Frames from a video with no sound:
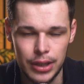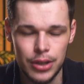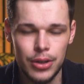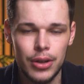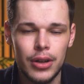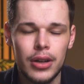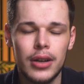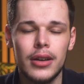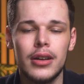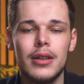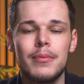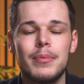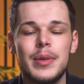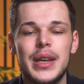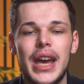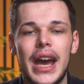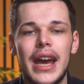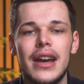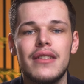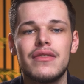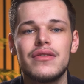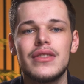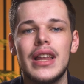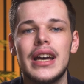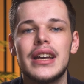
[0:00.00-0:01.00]
You're going to
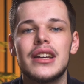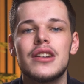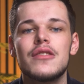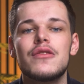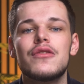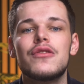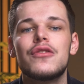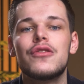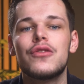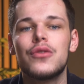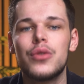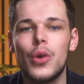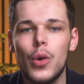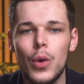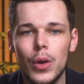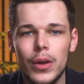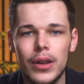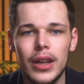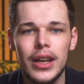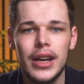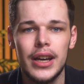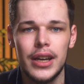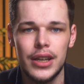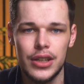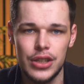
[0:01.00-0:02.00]
behave like a
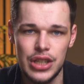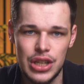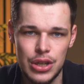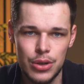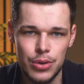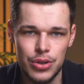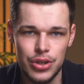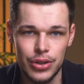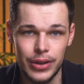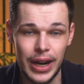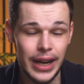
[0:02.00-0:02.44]
full user,